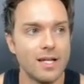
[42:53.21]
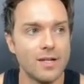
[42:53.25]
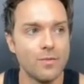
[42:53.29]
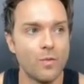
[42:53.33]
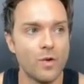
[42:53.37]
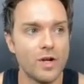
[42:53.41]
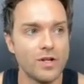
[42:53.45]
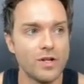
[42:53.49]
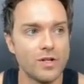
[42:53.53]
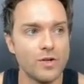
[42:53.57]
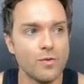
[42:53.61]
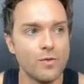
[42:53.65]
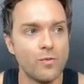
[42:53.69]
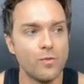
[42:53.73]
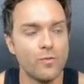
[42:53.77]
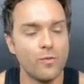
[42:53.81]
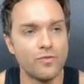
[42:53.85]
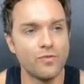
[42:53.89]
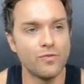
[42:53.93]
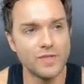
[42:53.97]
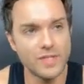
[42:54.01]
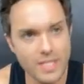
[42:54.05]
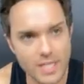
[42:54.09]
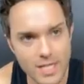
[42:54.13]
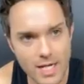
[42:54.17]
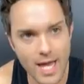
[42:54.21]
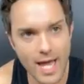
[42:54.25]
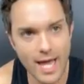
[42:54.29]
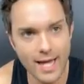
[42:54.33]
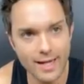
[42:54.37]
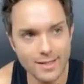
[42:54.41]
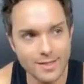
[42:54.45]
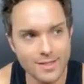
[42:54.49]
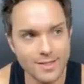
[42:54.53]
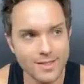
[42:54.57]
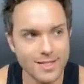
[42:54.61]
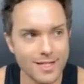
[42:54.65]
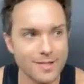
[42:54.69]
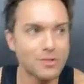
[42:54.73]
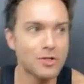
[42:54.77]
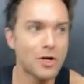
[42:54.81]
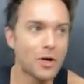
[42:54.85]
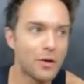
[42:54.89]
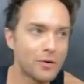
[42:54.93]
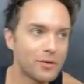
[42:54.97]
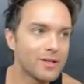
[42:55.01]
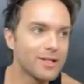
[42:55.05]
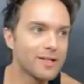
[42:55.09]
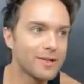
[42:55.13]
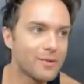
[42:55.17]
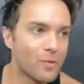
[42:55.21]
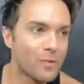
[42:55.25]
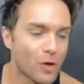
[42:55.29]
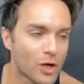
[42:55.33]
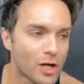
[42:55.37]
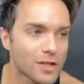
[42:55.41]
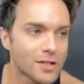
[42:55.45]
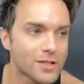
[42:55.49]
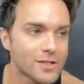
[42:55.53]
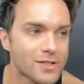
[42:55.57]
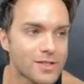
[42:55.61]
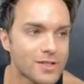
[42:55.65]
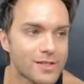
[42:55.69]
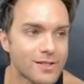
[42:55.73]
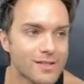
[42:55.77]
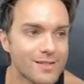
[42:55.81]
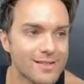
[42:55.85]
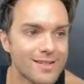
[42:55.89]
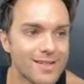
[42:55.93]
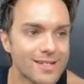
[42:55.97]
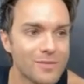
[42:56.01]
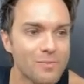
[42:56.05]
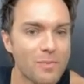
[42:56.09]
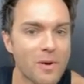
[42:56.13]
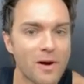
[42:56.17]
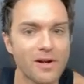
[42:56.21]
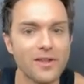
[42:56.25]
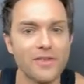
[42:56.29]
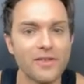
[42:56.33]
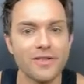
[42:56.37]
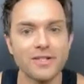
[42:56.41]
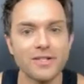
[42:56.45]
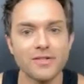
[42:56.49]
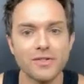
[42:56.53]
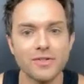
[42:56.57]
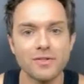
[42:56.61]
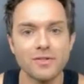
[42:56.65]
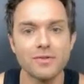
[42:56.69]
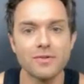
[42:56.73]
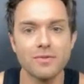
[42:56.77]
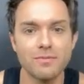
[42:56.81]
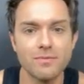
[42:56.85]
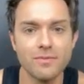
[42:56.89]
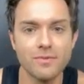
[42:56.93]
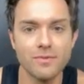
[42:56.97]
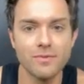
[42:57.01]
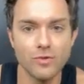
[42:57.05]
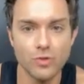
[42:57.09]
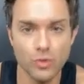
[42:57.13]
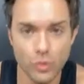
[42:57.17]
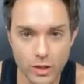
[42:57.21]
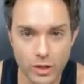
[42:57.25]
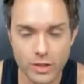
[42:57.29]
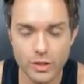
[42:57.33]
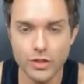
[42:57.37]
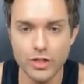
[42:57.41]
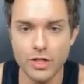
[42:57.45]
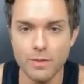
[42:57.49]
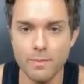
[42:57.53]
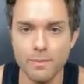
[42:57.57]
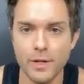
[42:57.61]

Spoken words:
when you've seen X, it totally works as part of this trilogy.